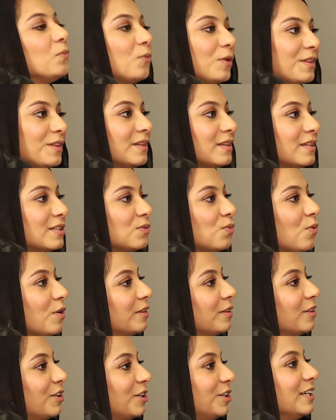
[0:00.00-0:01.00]
within this
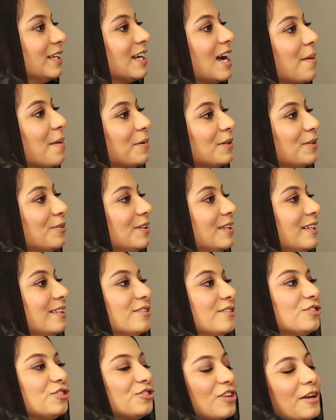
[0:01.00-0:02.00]
one learning opportunity.
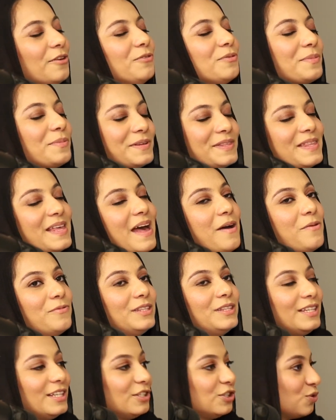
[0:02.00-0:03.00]
So just try to remember that
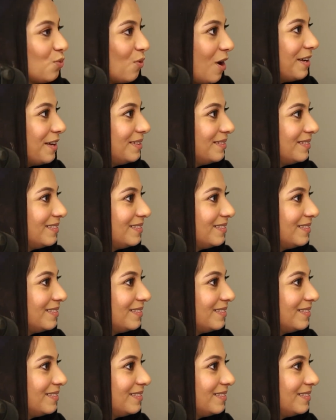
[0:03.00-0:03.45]
with each one.